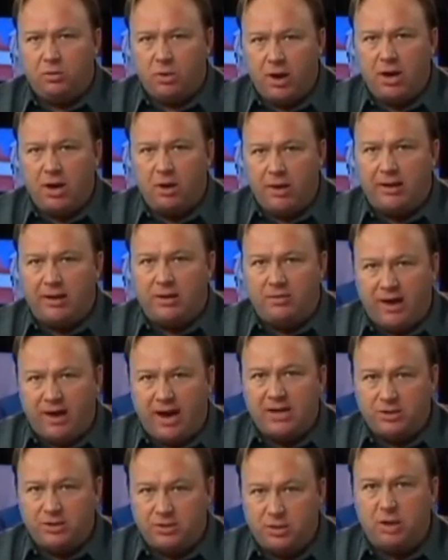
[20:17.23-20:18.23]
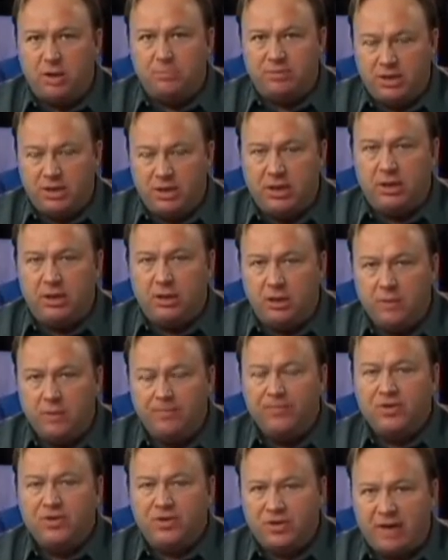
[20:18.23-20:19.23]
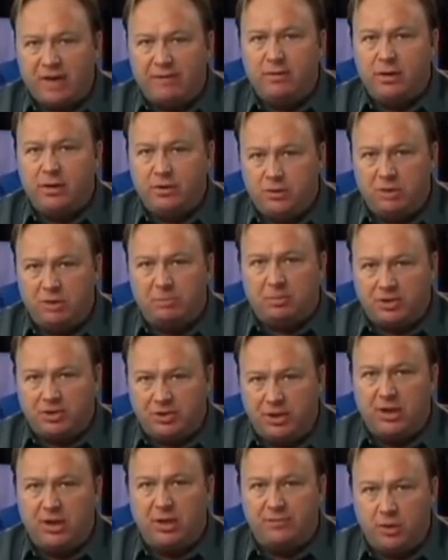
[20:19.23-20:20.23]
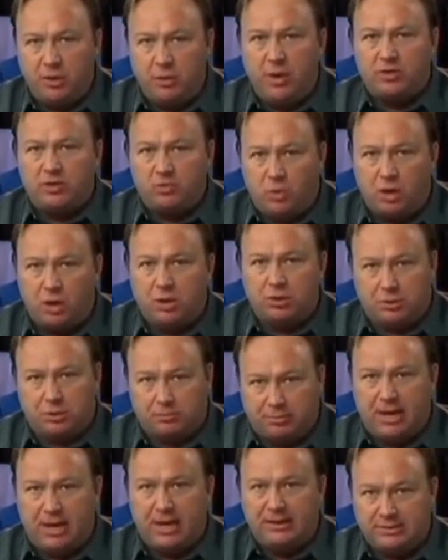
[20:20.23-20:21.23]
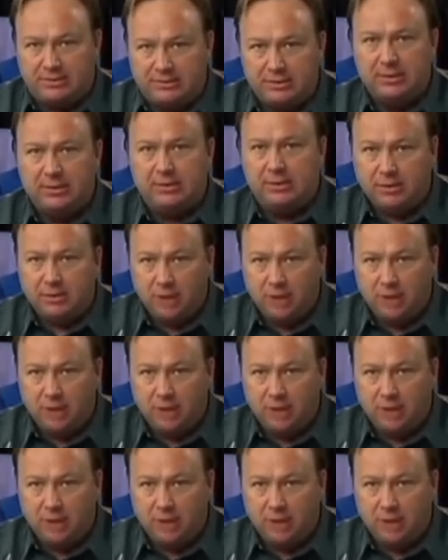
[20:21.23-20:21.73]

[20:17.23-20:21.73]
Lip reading: radioactive isotopes in 72% of U.S. water supplies?